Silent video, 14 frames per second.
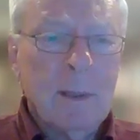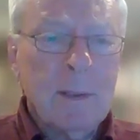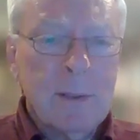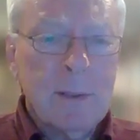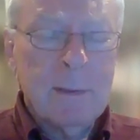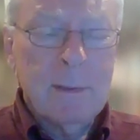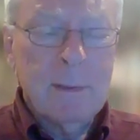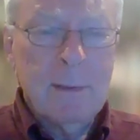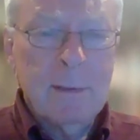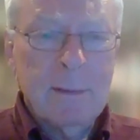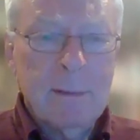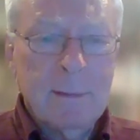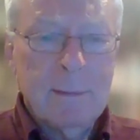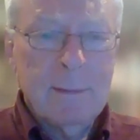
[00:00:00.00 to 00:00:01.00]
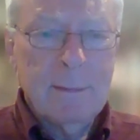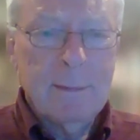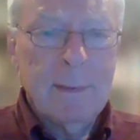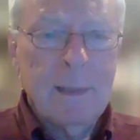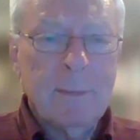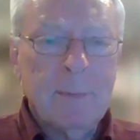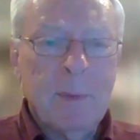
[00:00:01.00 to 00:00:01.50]
auction
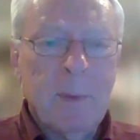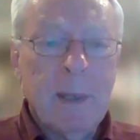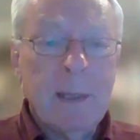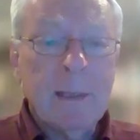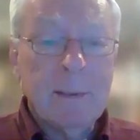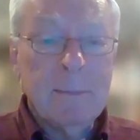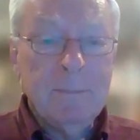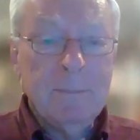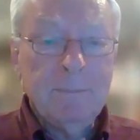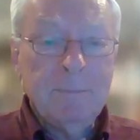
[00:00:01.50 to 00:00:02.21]
had we waited.